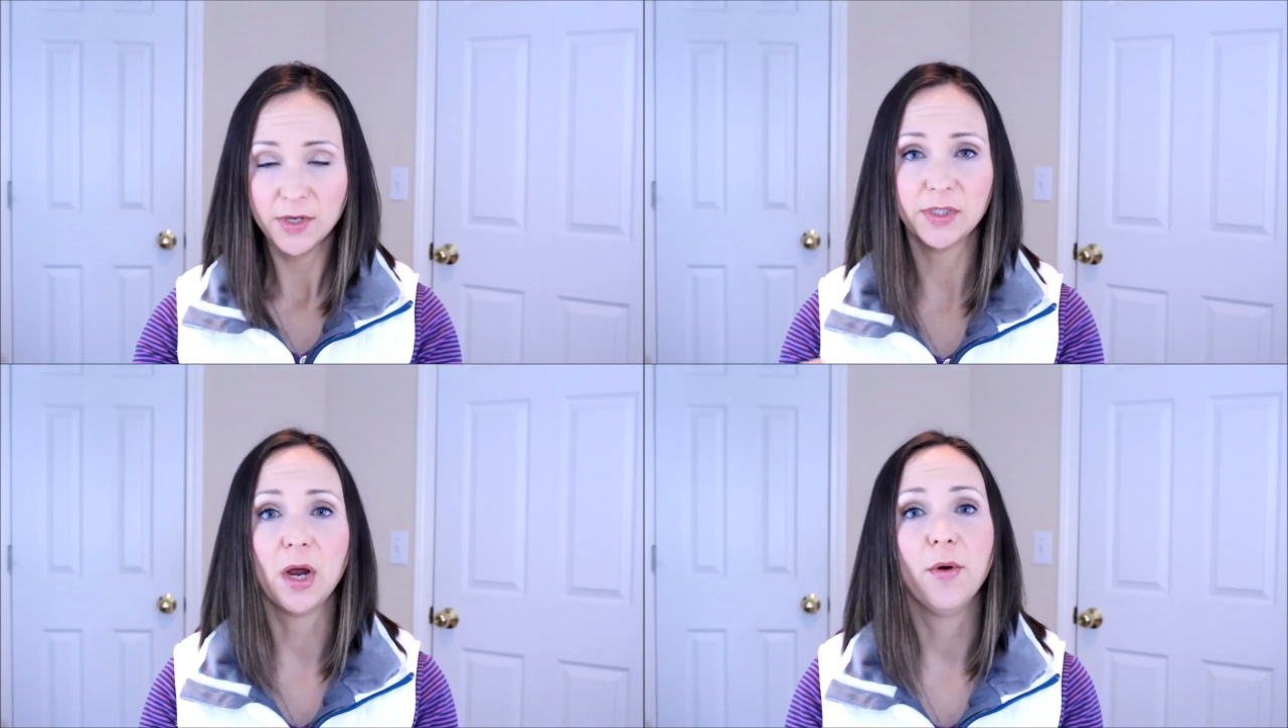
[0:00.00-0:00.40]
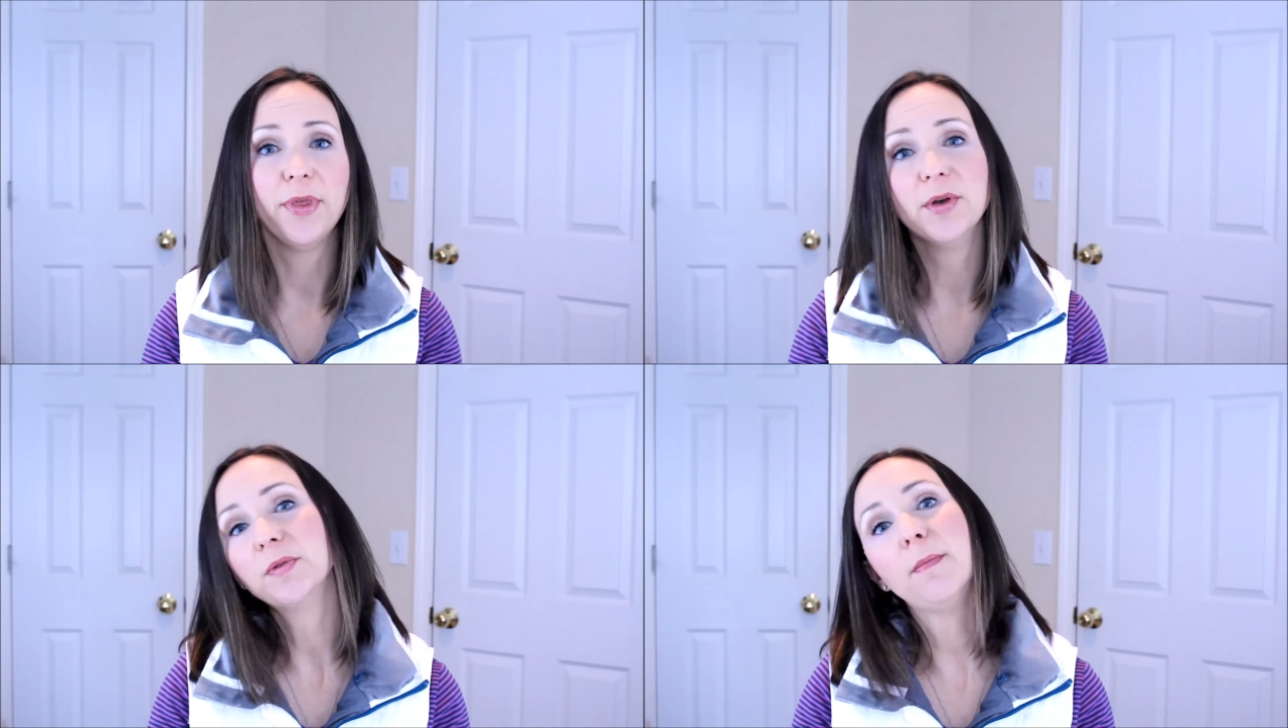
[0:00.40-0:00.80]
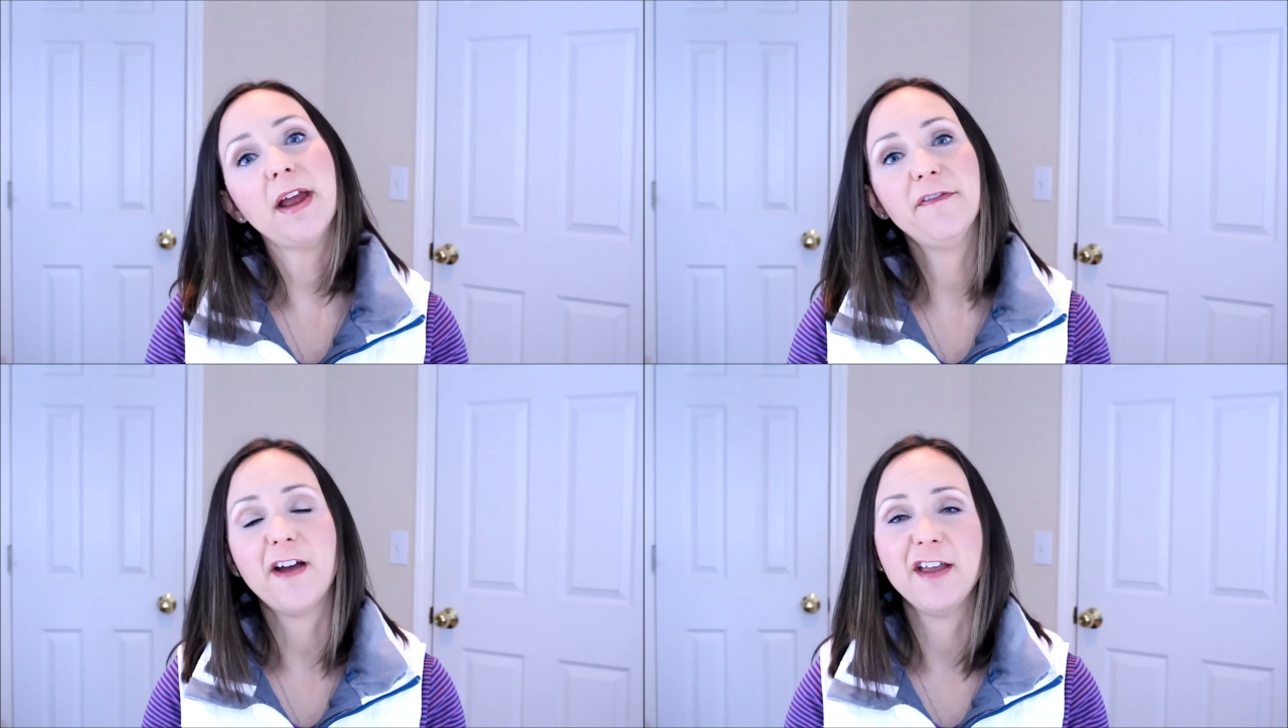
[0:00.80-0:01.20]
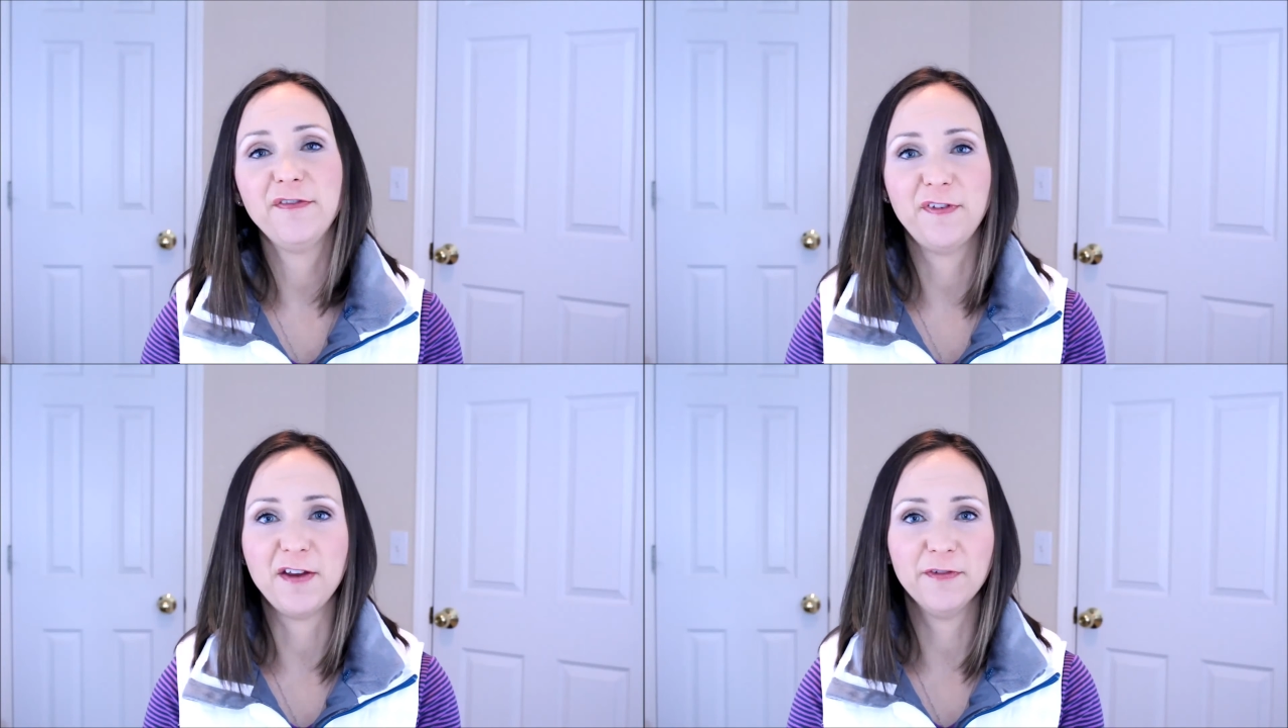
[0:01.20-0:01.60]
So those were my 5
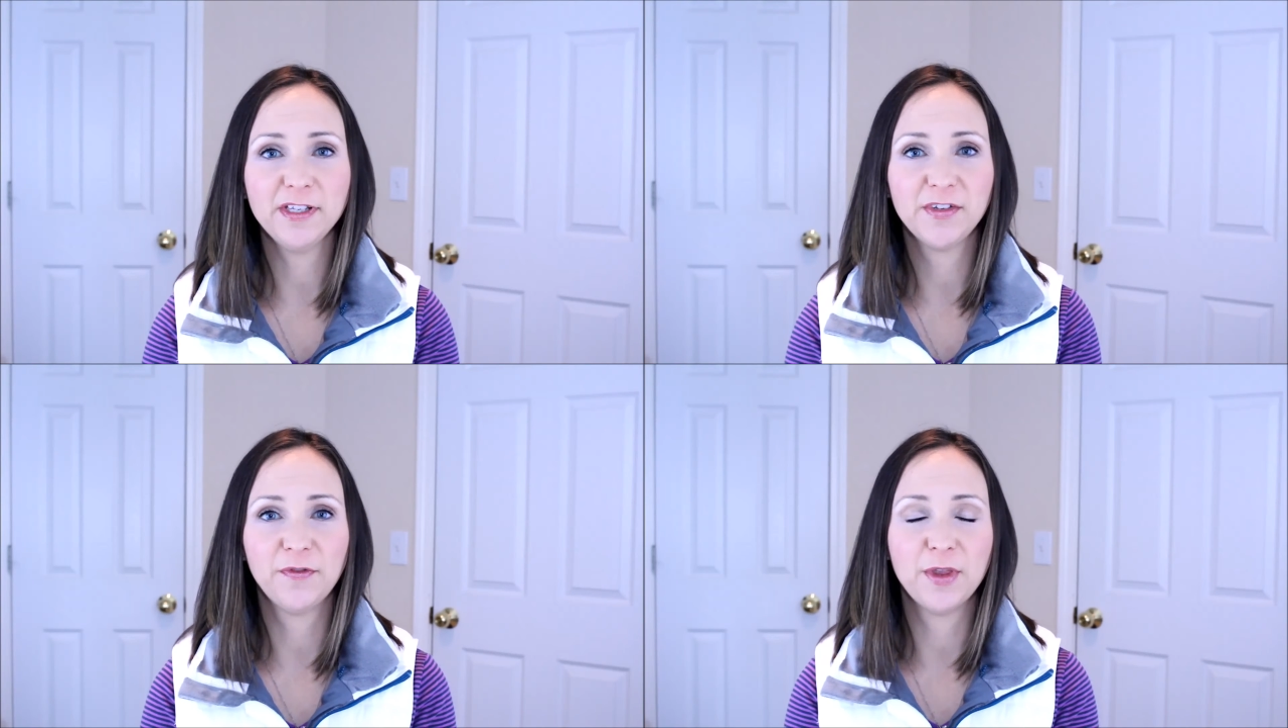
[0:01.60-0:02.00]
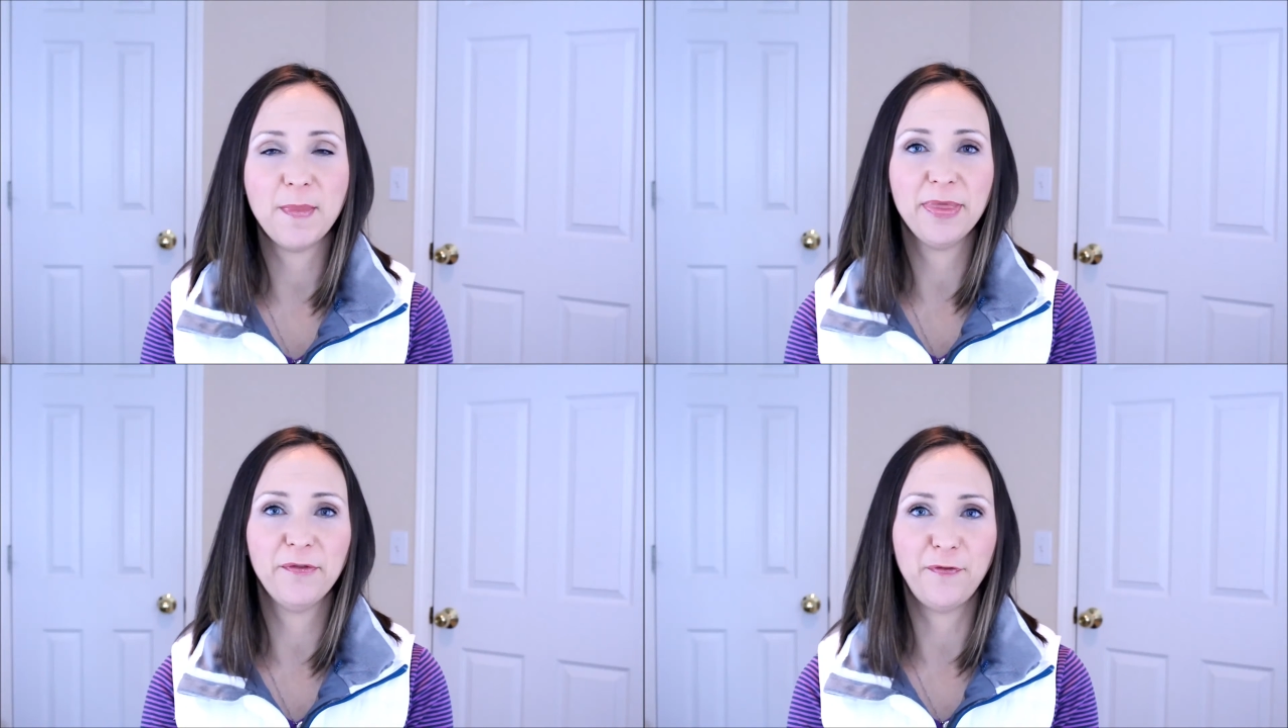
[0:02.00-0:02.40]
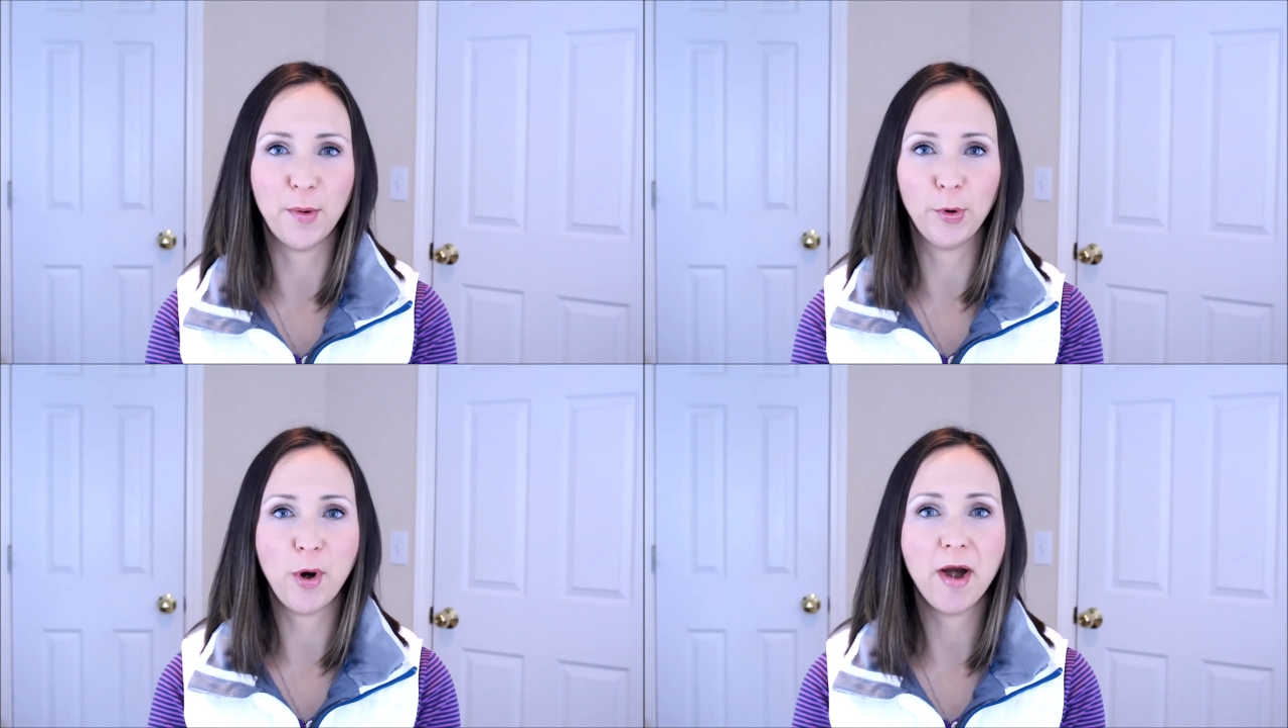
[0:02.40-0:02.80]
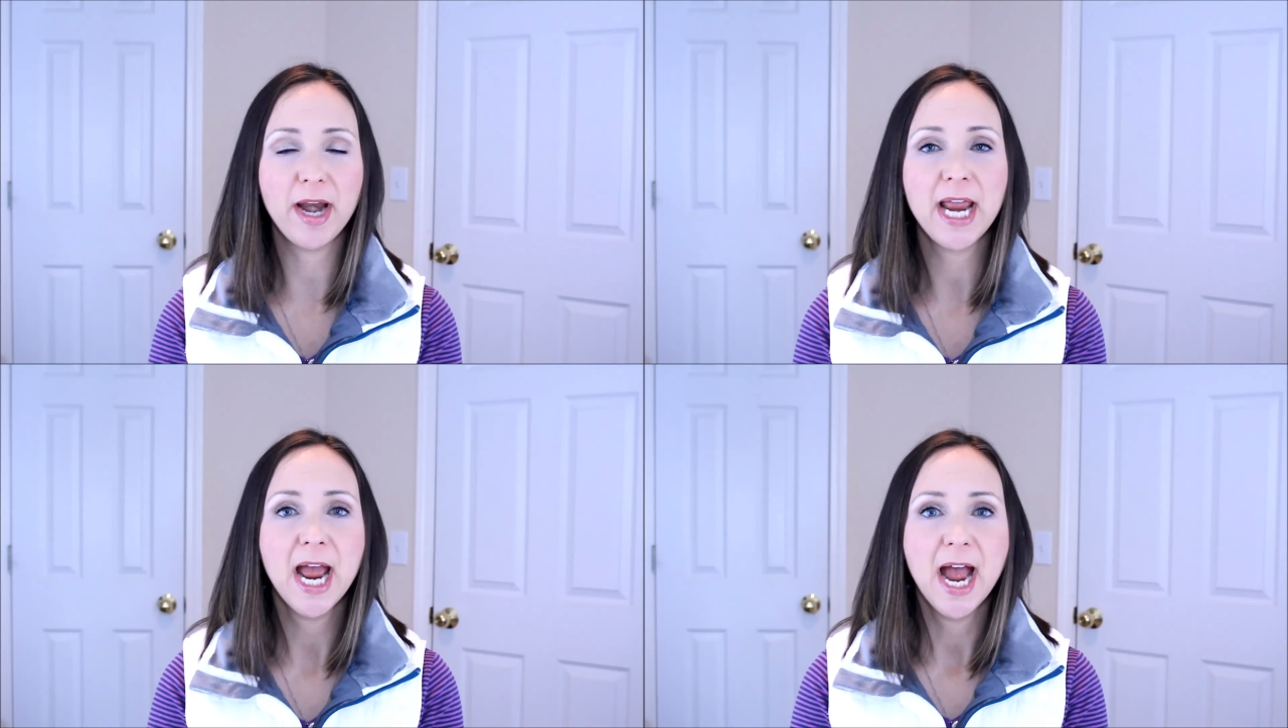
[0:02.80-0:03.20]
favorites for the month of
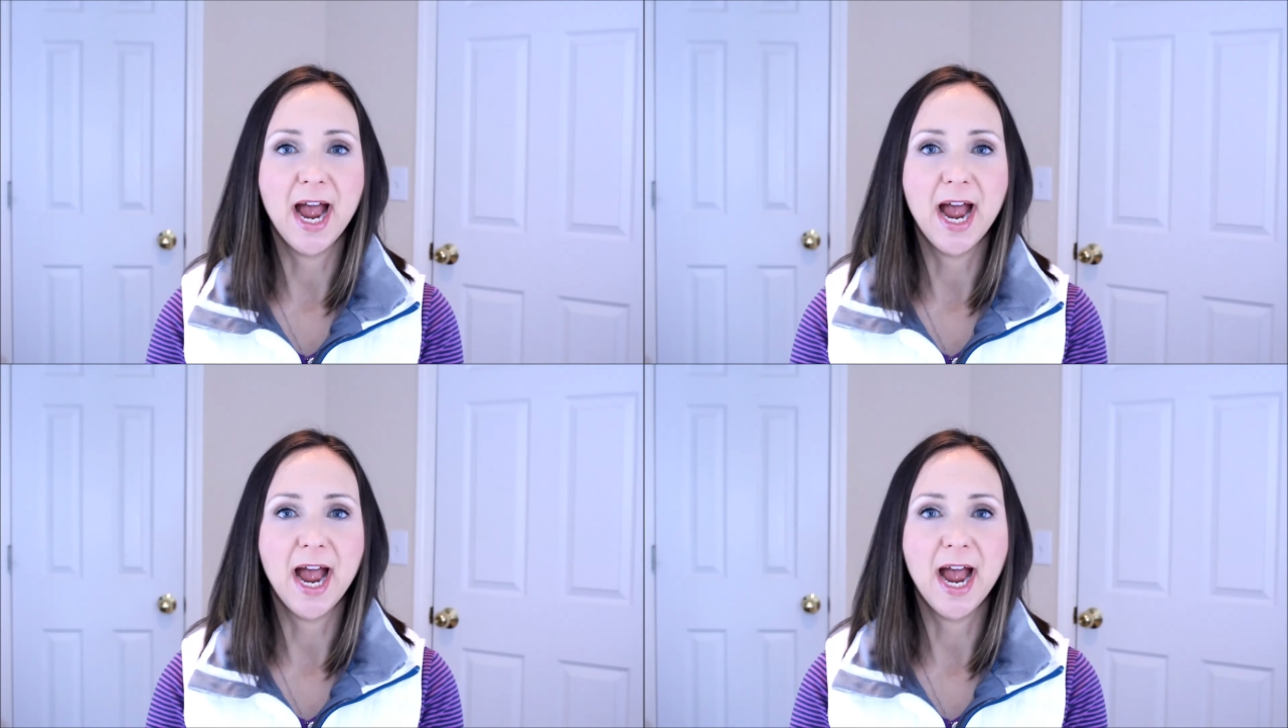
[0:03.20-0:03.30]
February.